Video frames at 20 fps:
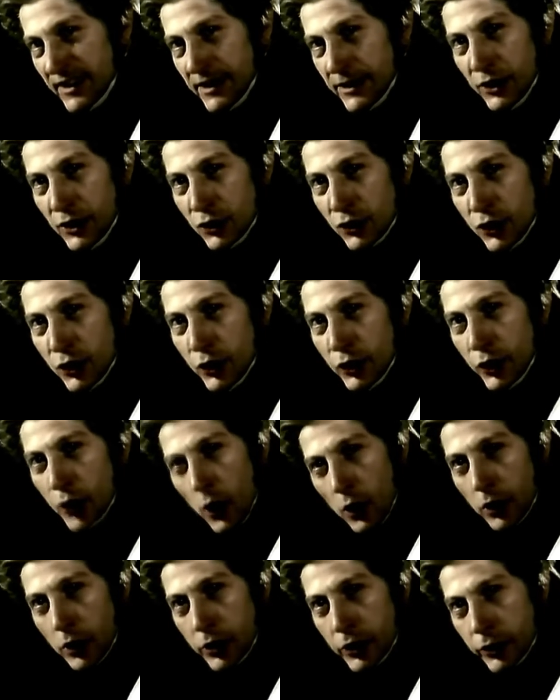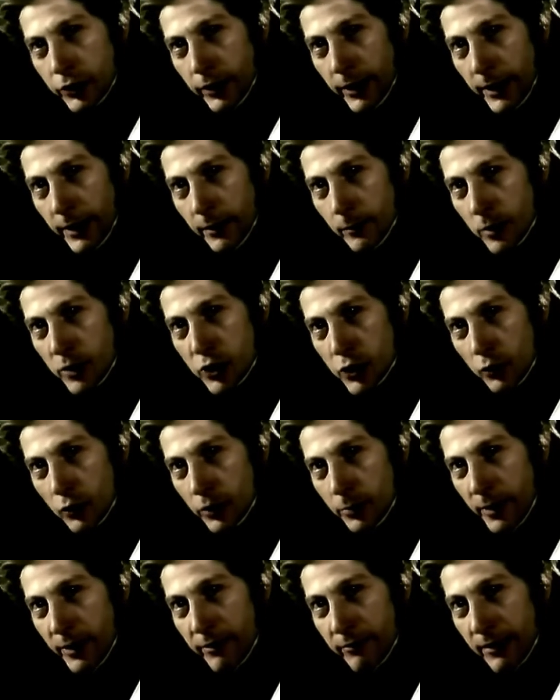It is not doctrine which
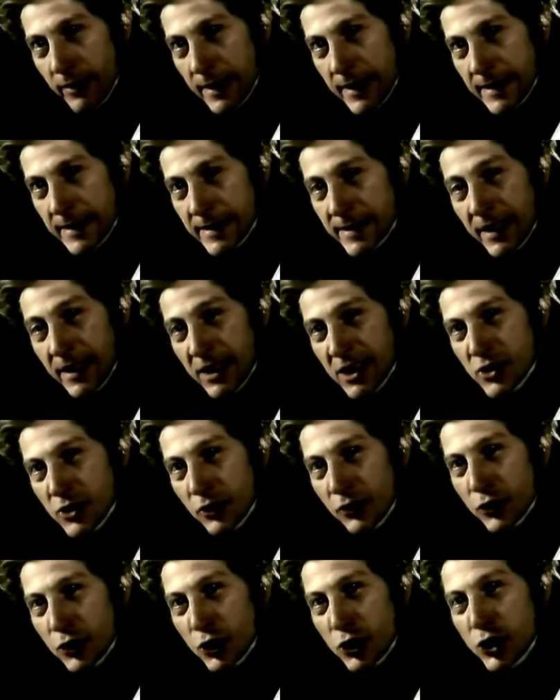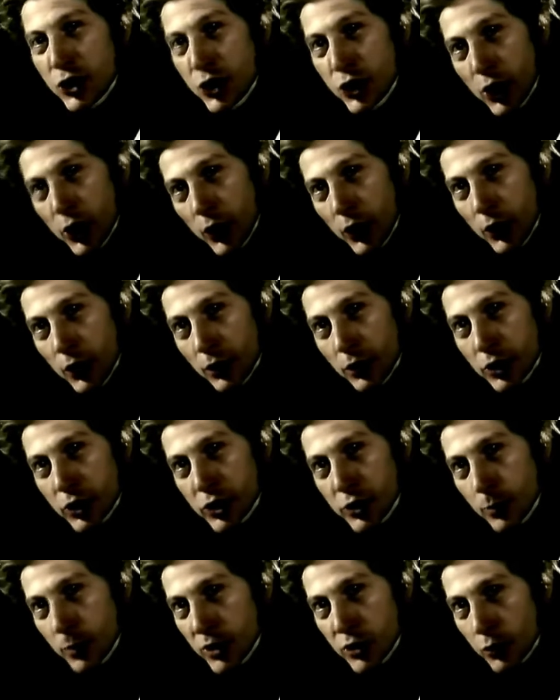ought to be revised. It is not the
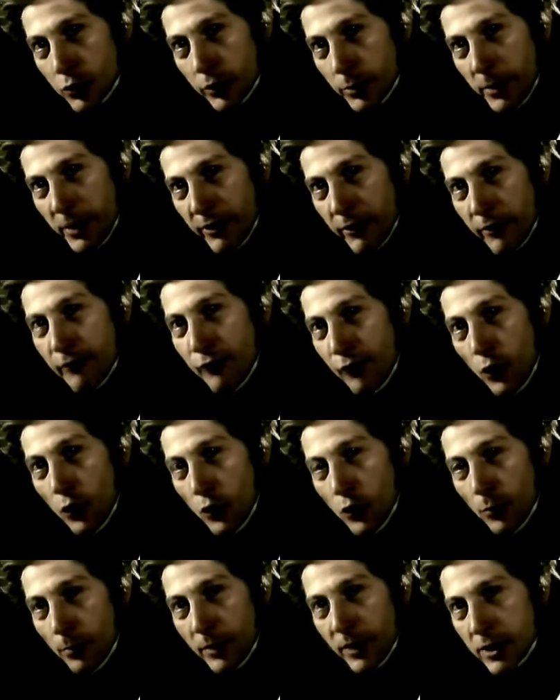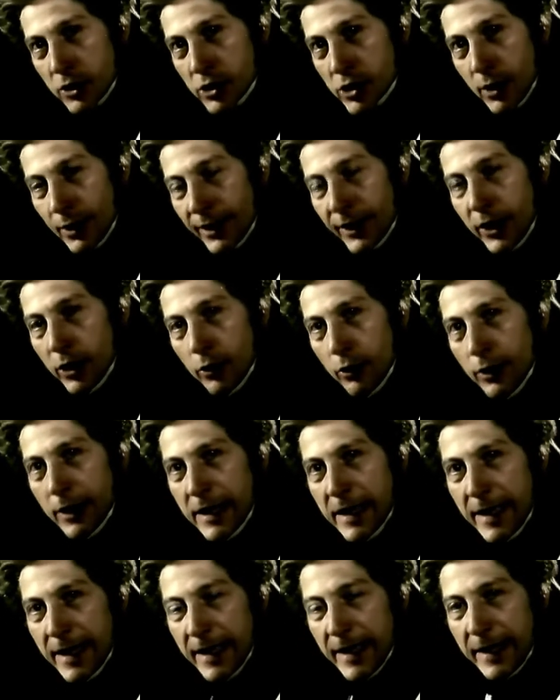church which ought to be reformed and so on. No.
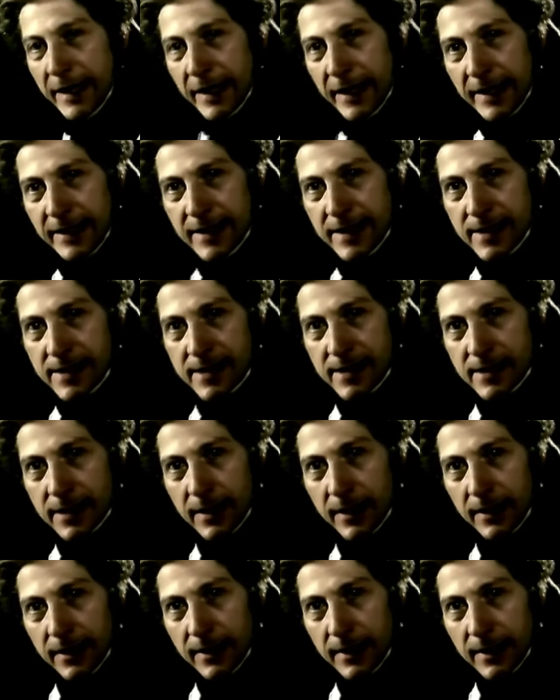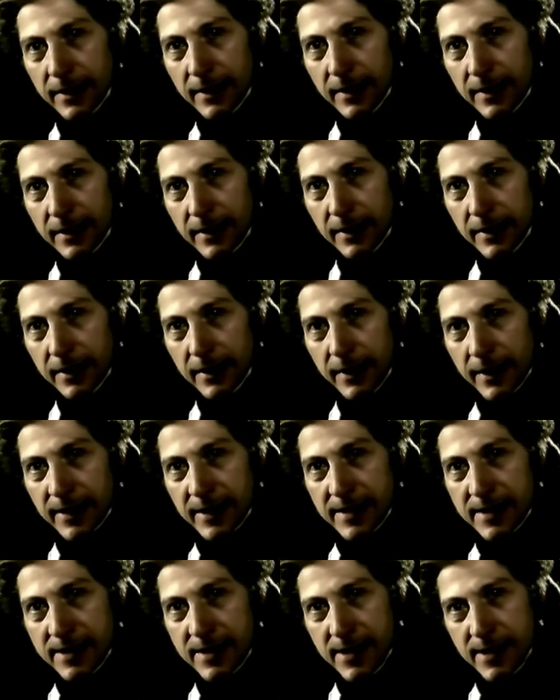It is
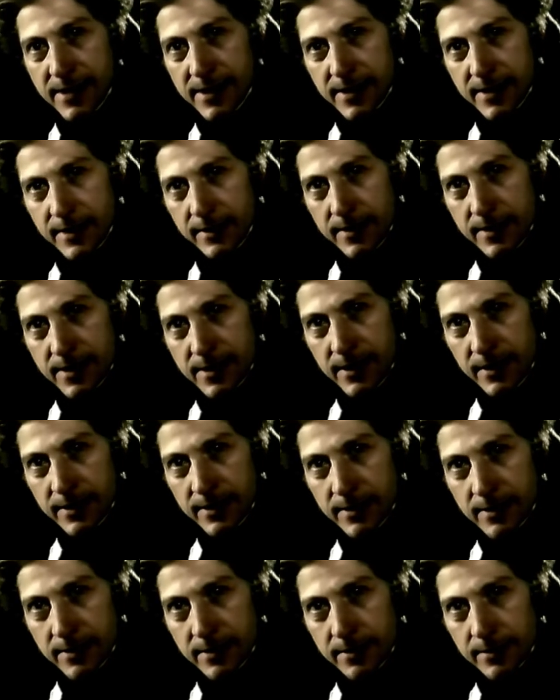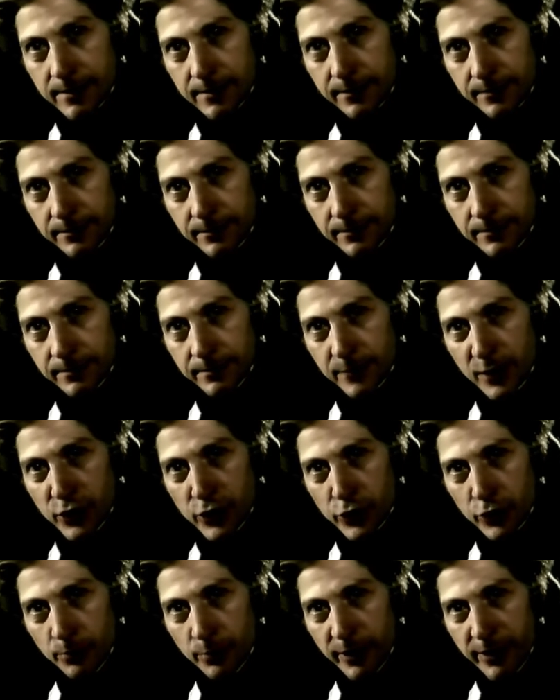existences which
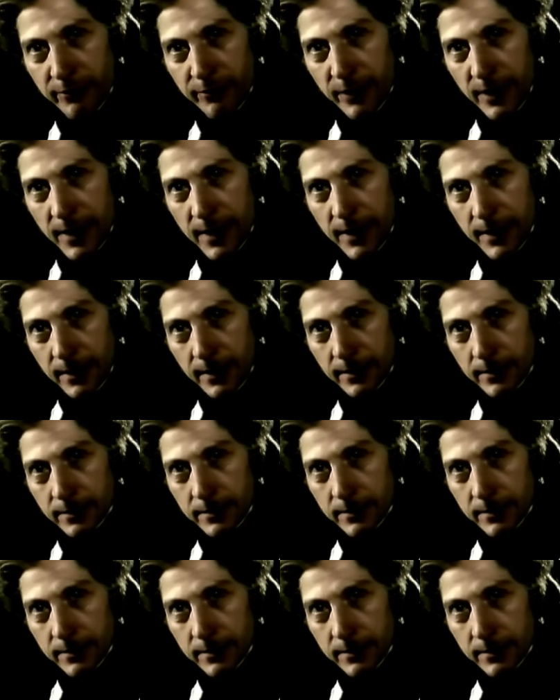should be revised.